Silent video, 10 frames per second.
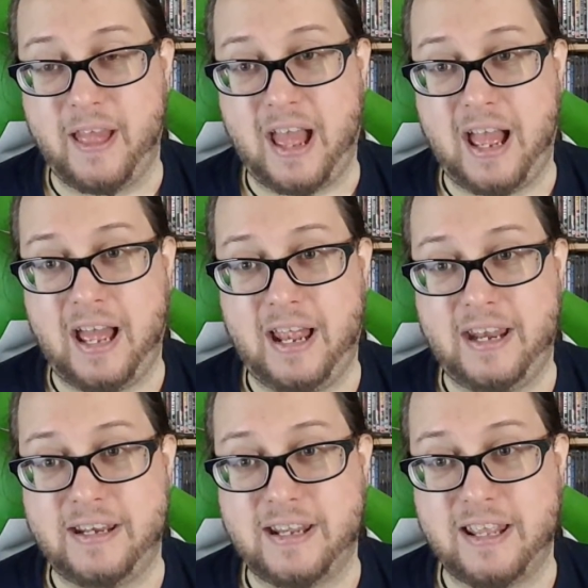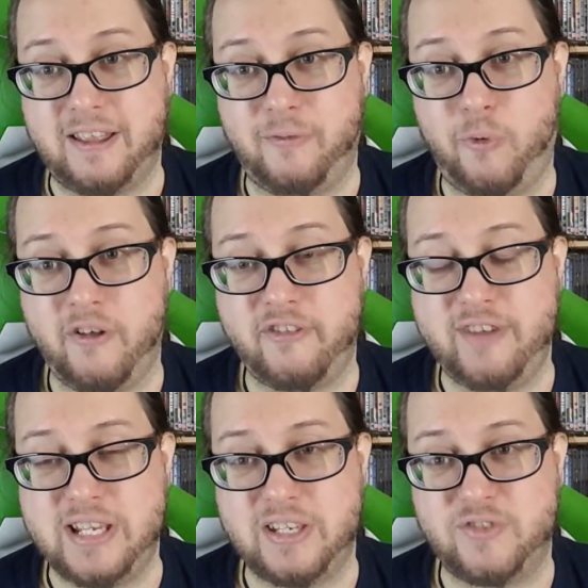And one of the
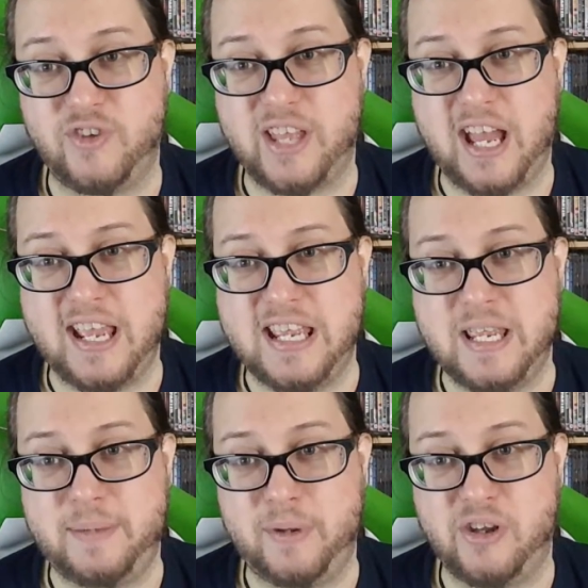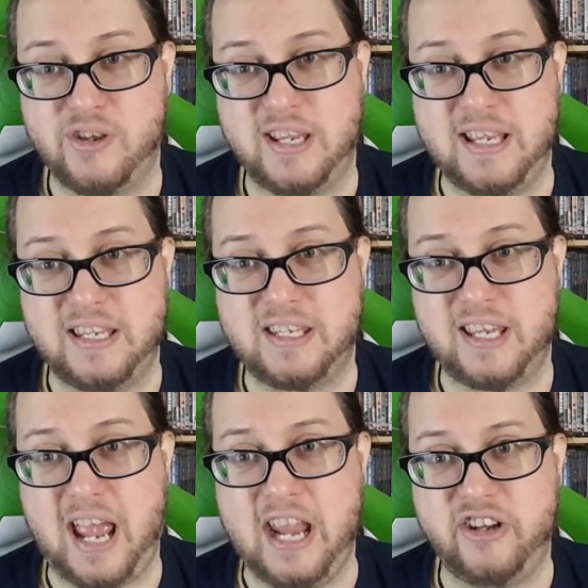reasons for that is because it's
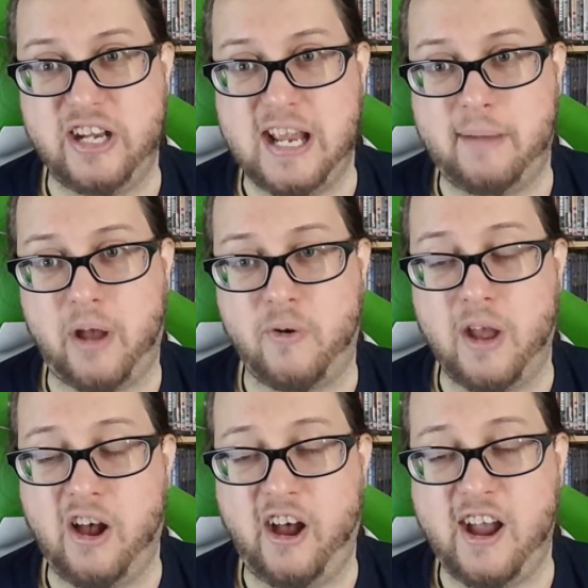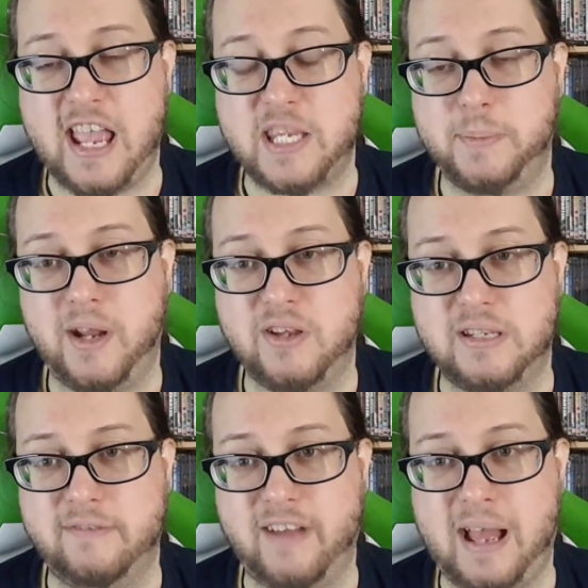HE ammo, high
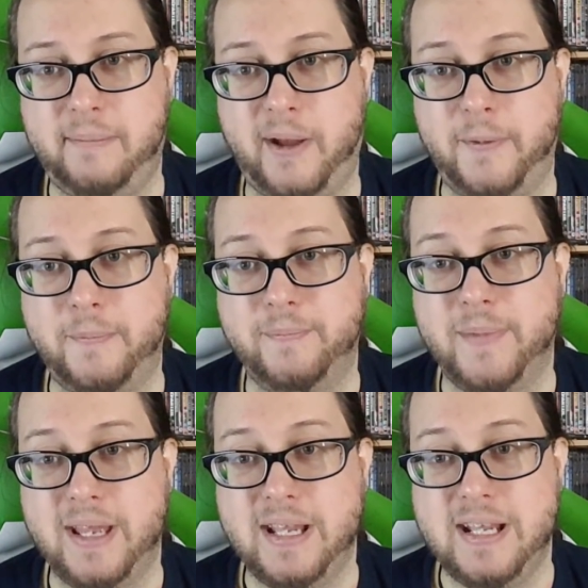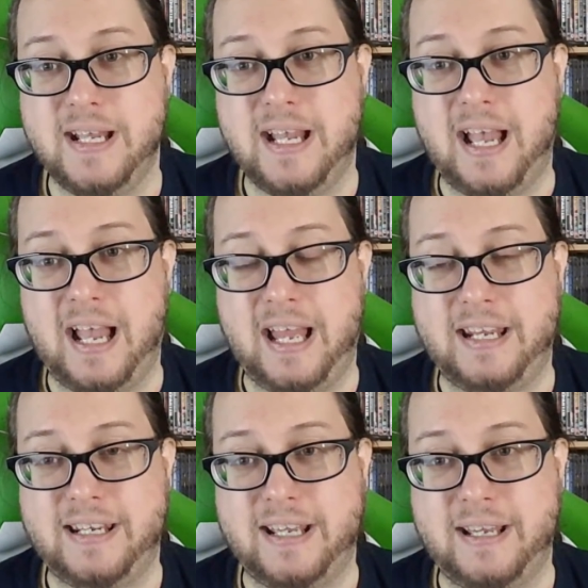explosive ammo.
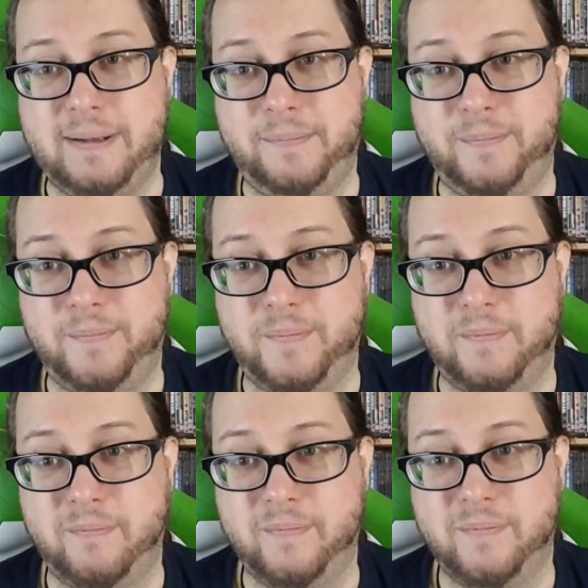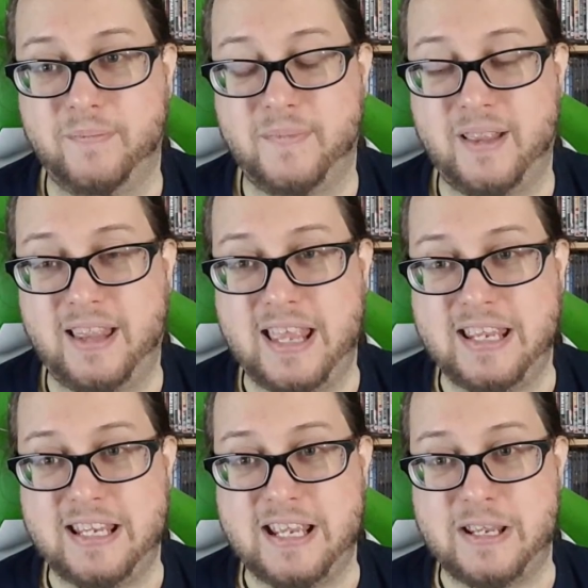And
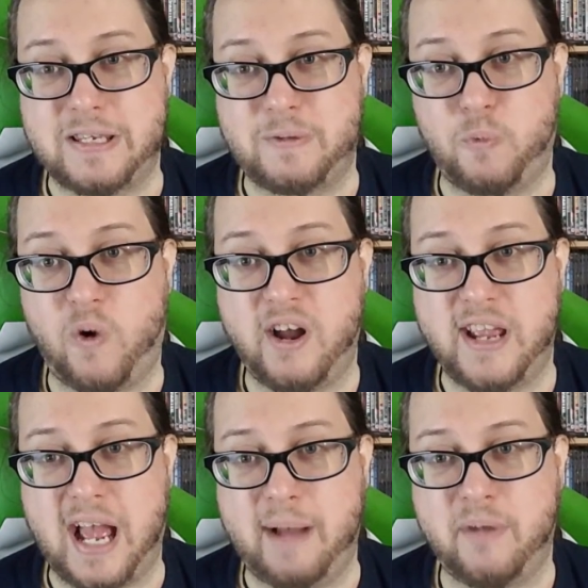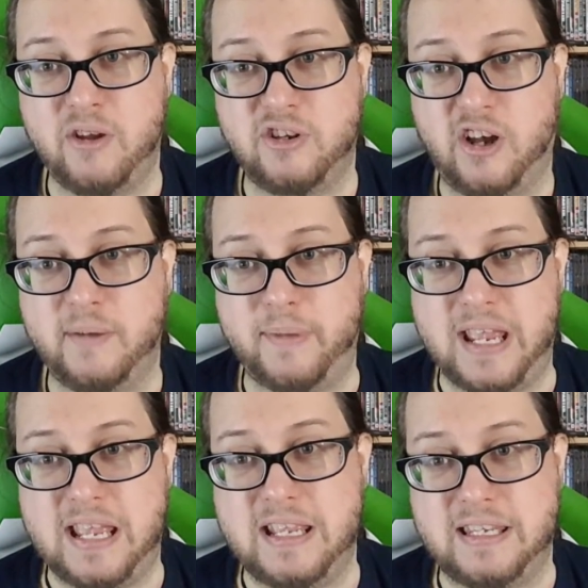this is why ammo type
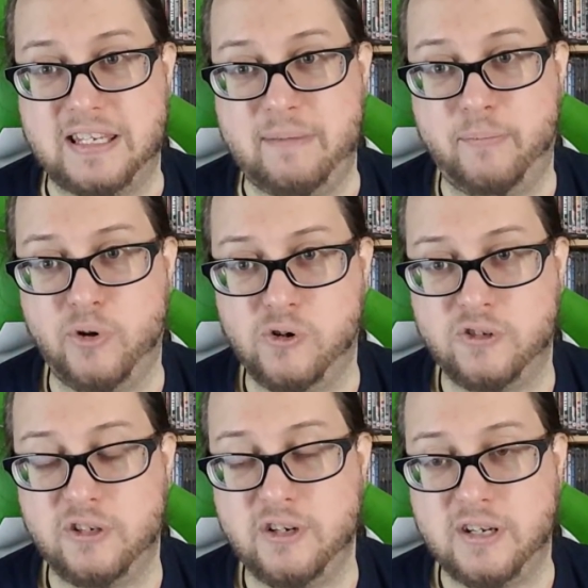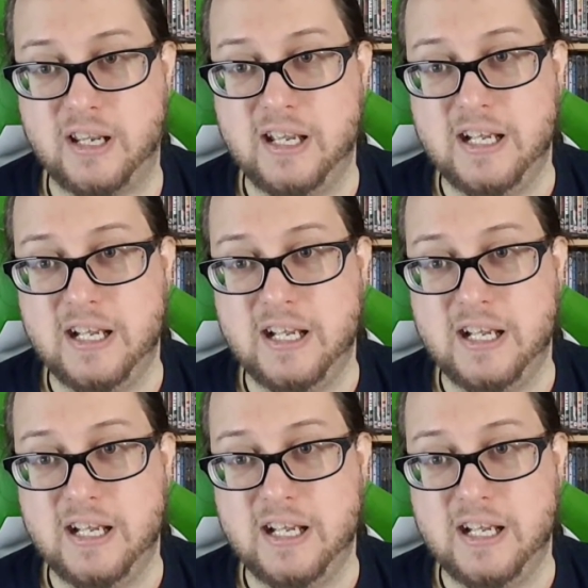is important.